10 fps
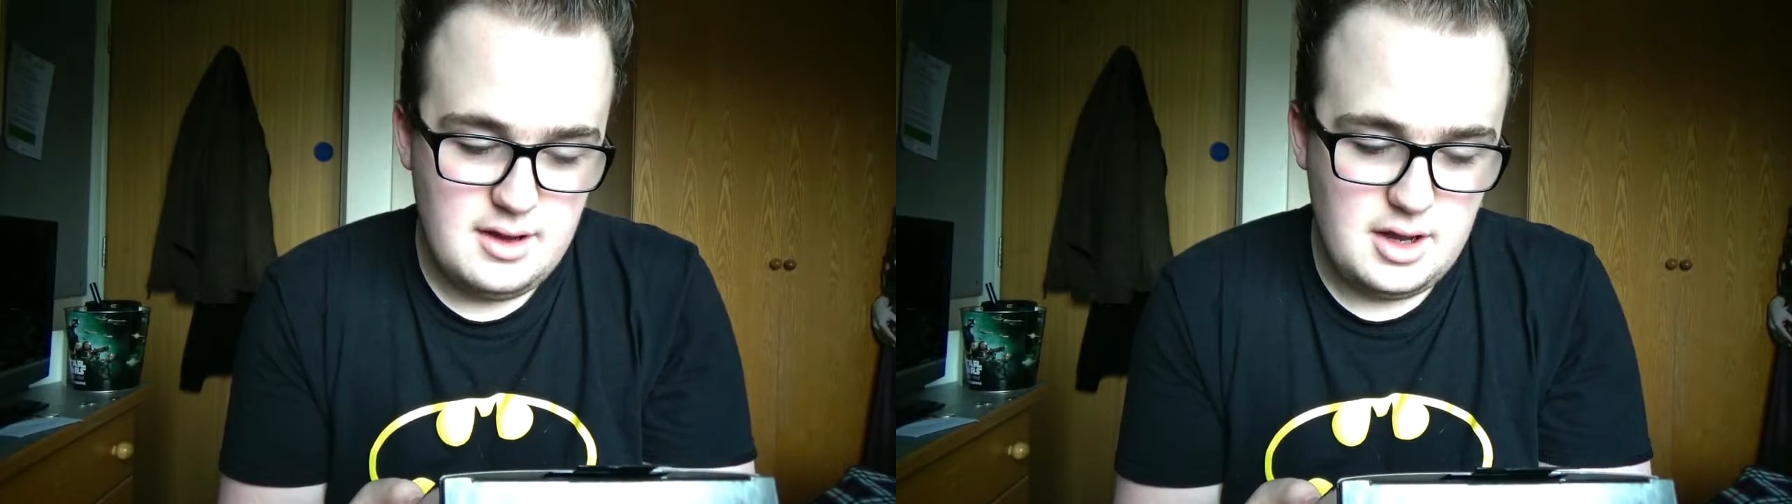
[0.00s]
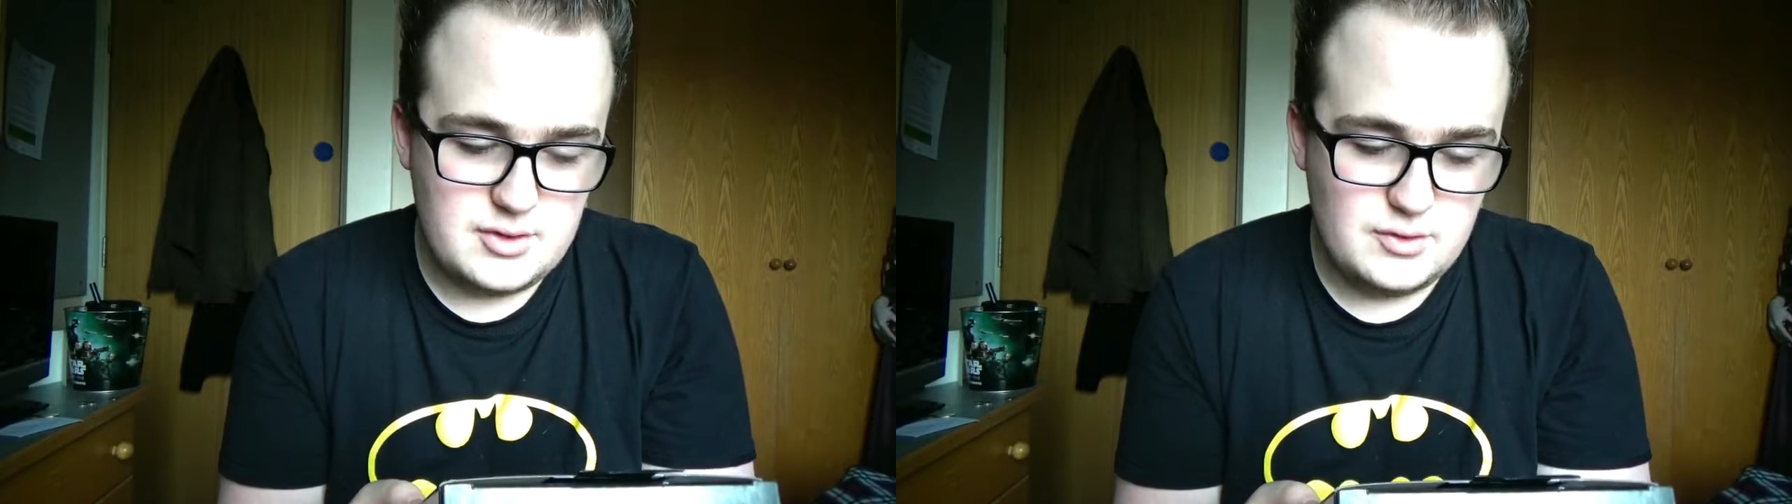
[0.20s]

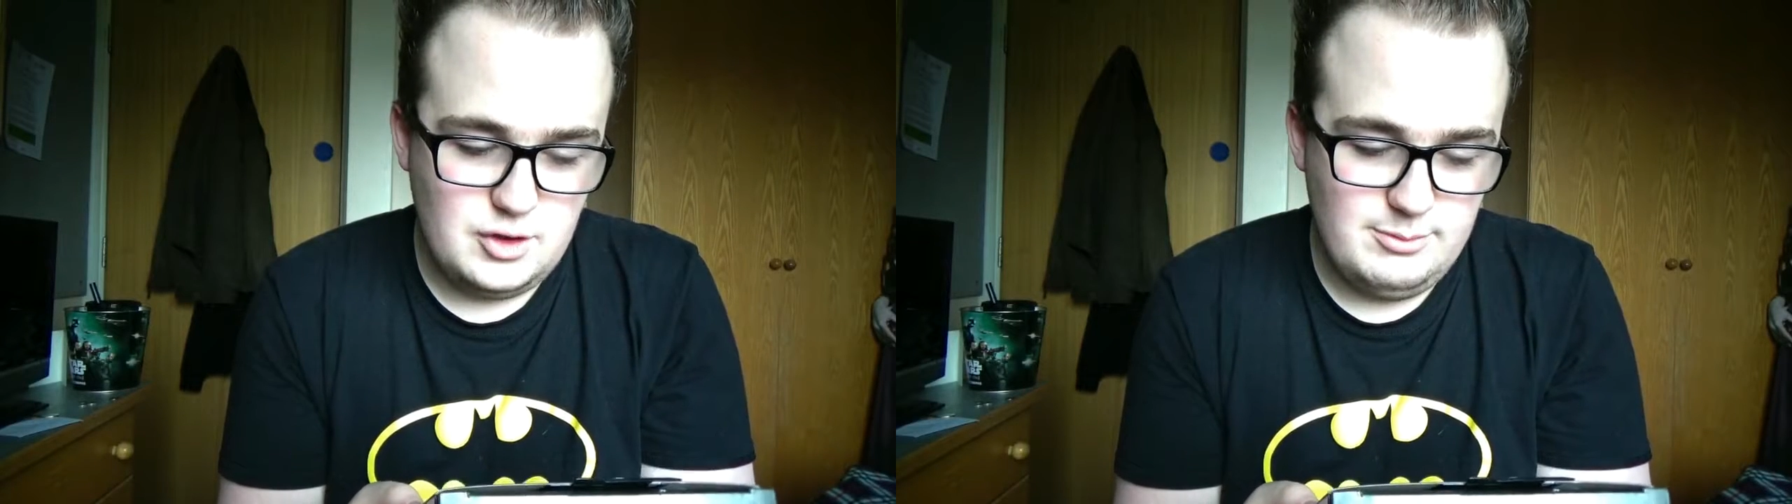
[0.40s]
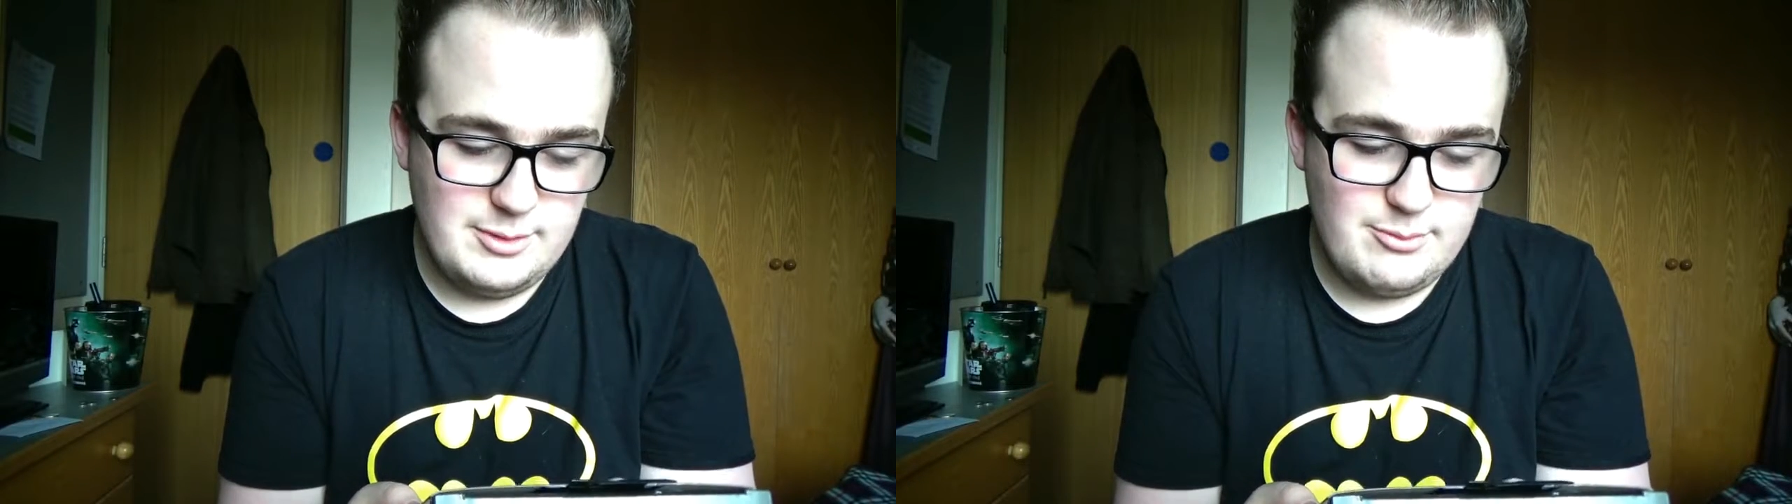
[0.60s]
A
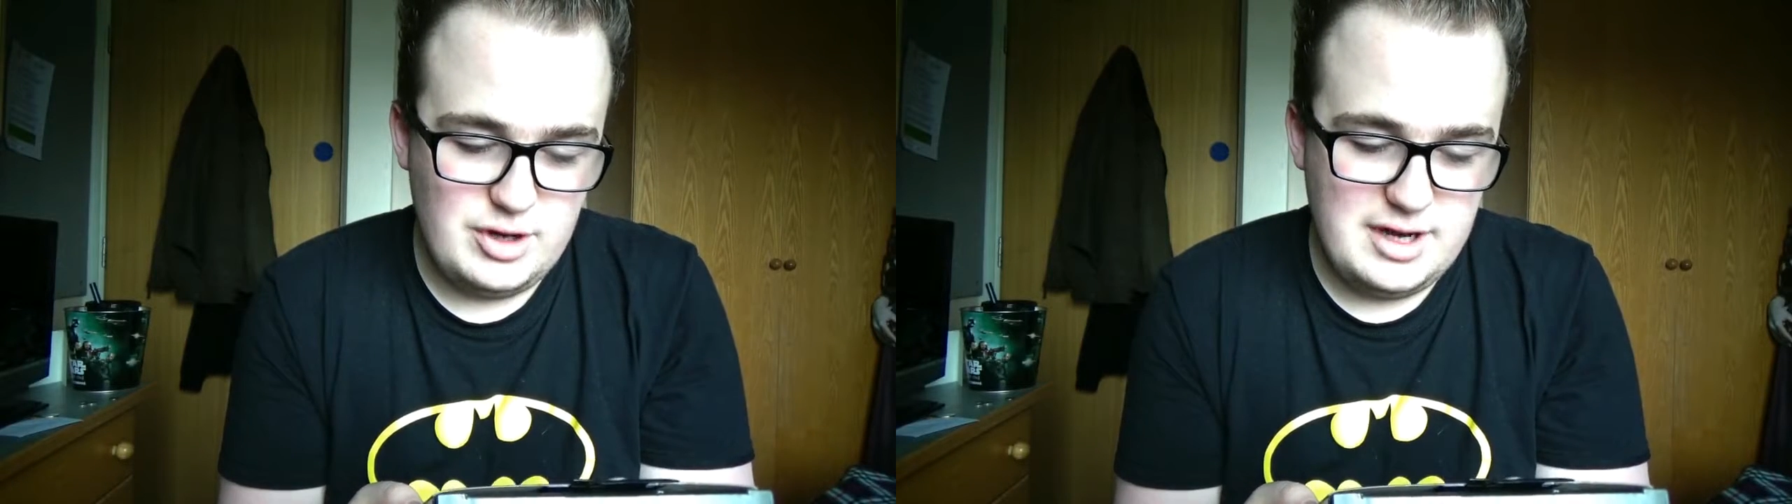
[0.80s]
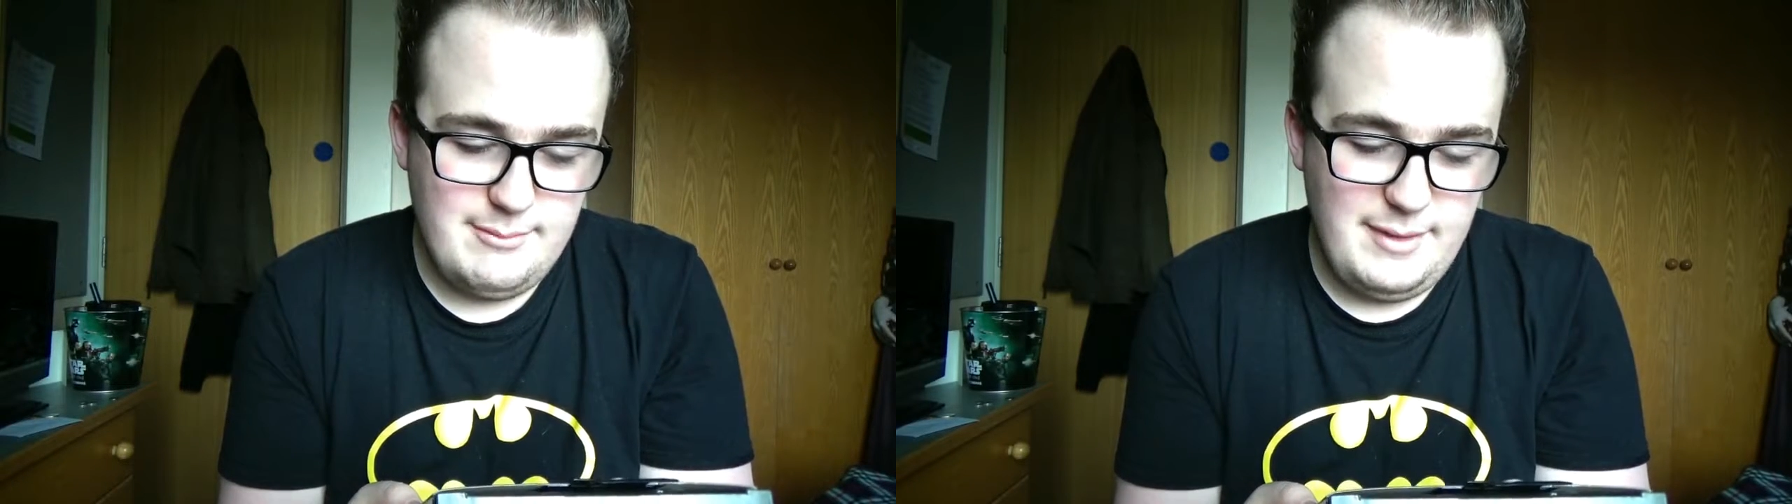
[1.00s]
cruel but
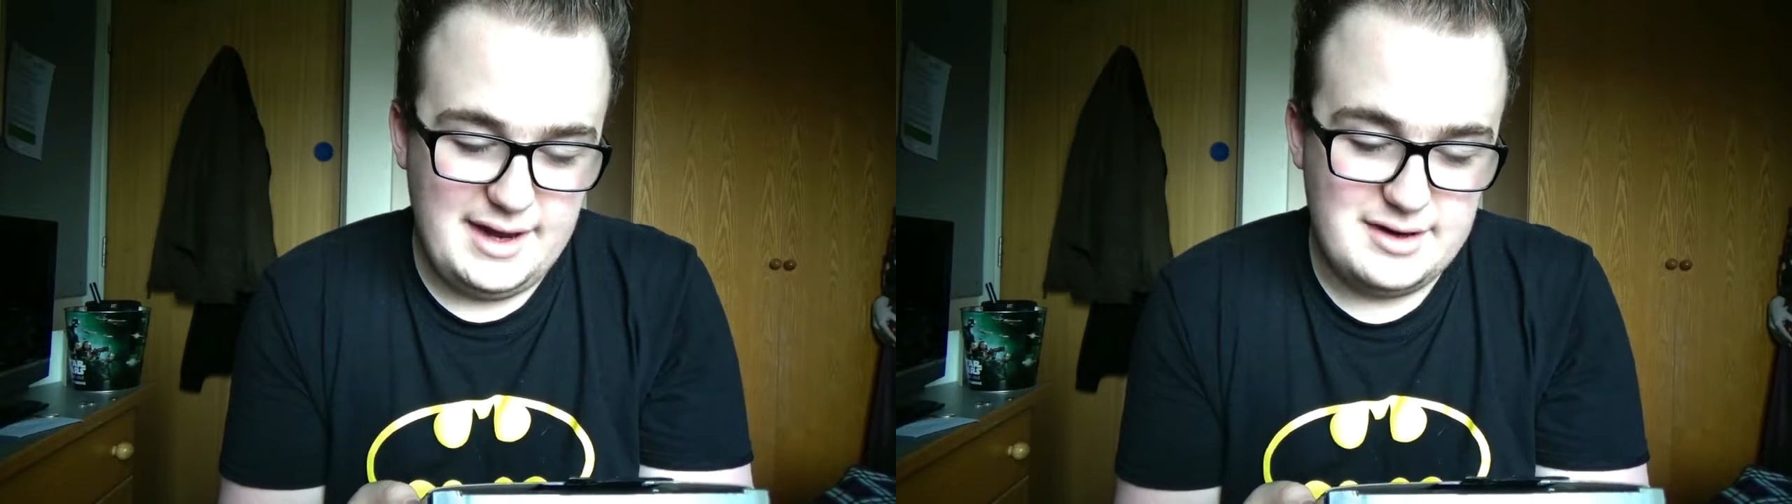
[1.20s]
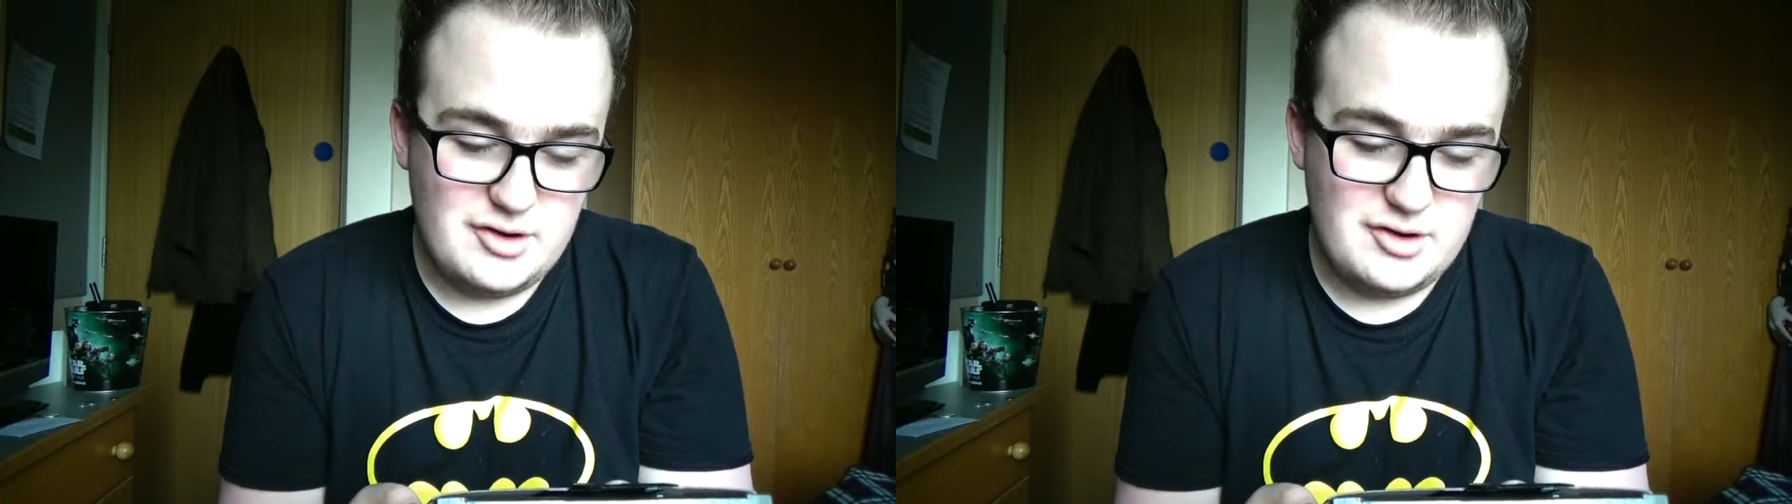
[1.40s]
brilliant man,